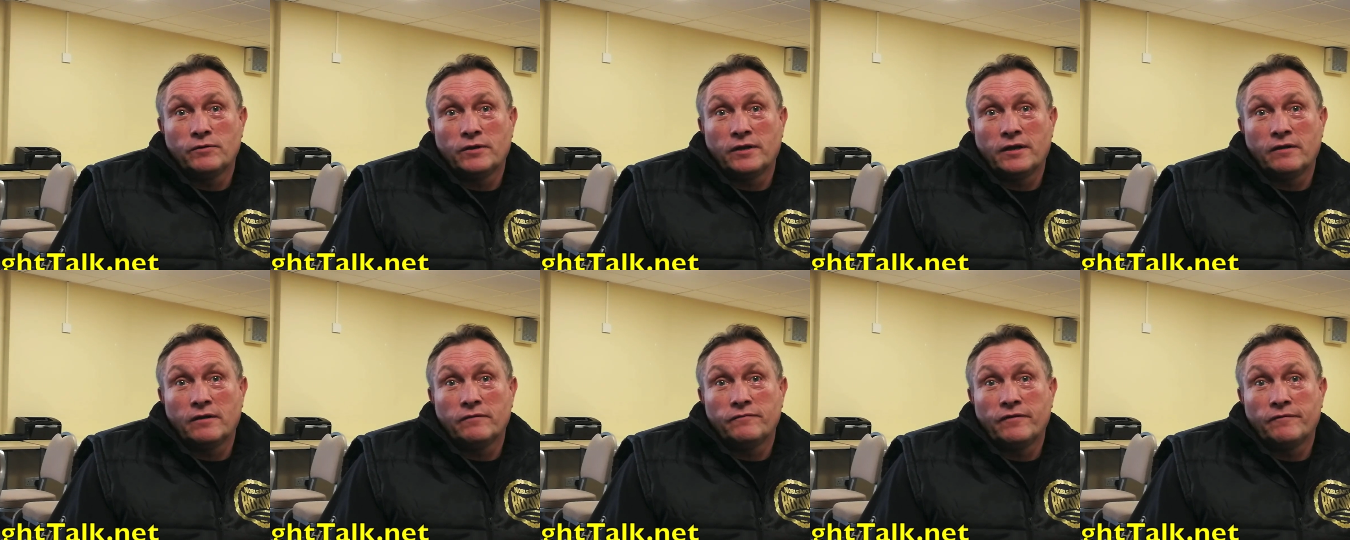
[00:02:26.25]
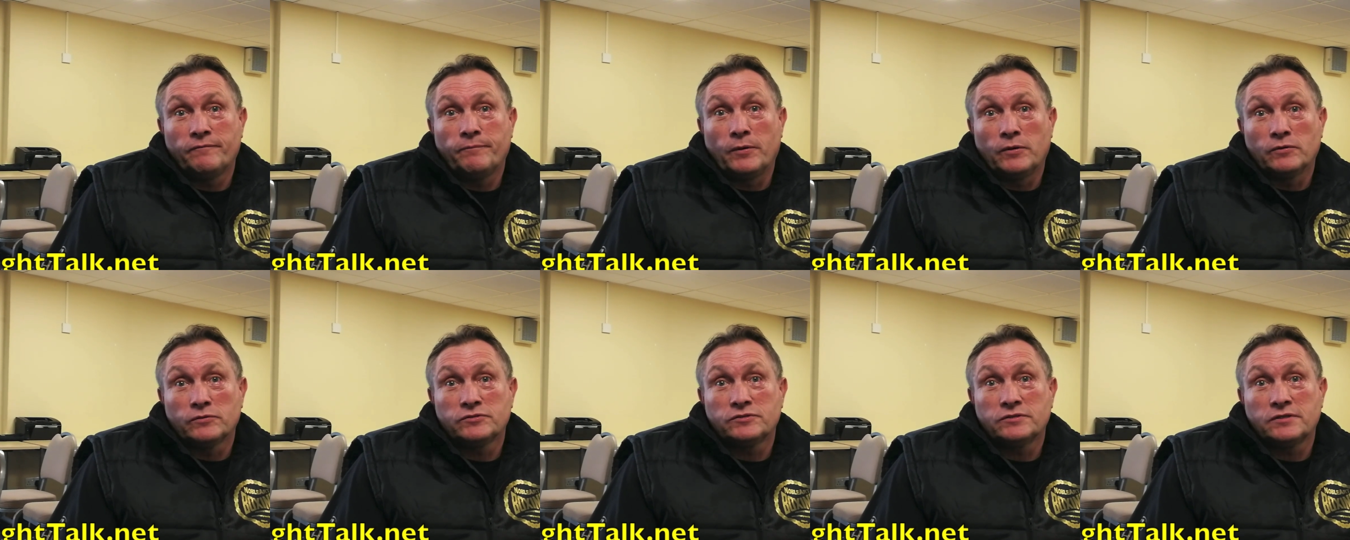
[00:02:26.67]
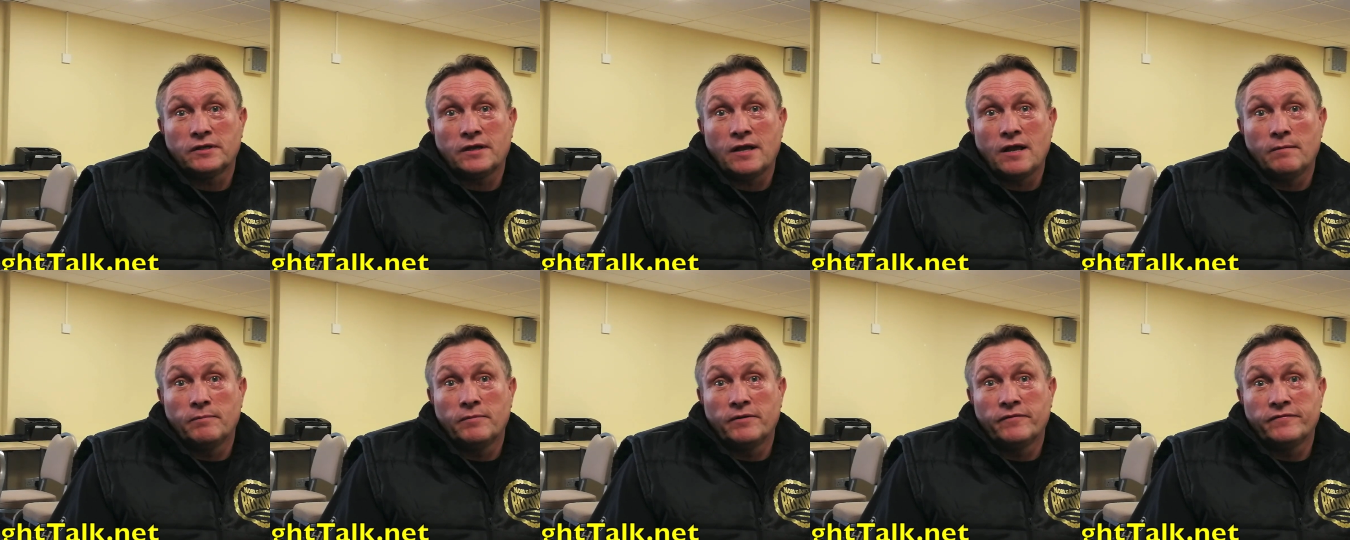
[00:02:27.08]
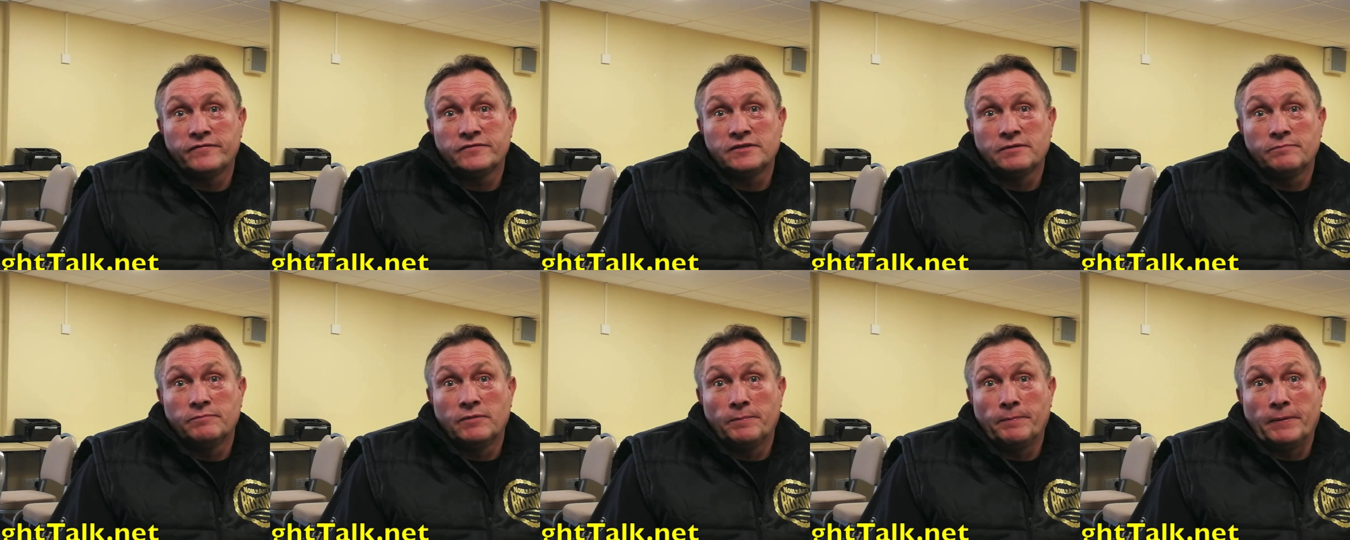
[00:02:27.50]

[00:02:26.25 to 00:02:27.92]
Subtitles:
You know, they've boxed a couple of similar